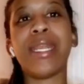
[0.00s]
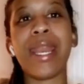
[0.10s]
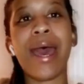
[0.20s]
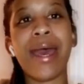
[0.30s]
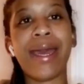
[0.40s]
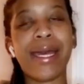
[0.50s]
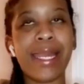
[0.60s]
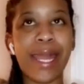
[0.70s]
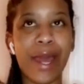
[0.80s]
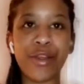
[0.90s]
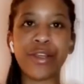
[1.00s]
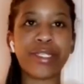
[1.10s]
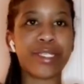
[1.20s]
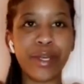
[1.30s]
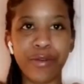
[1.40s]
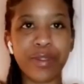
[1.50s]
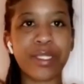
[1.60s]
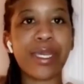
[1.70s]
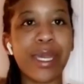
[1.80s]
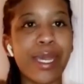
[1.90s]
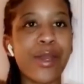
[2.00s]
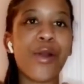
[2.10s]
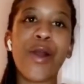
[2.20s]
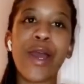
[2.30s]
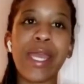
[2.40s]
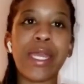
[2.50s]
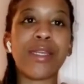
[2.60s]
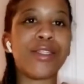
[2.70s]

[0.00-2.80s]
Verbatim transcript: not allow yourself to get caught in a